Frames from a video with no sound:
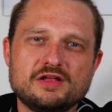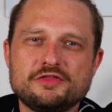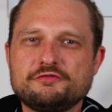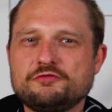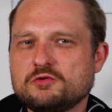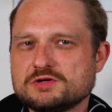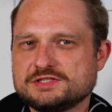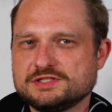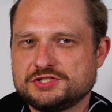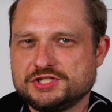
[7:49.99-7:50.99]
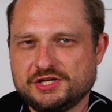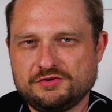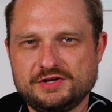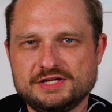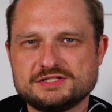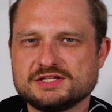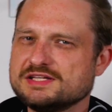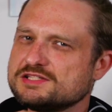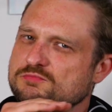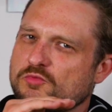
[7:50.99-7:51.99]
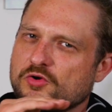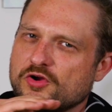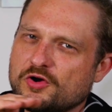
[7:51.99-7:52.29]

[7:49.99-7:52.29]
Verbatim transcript: the force it generates is more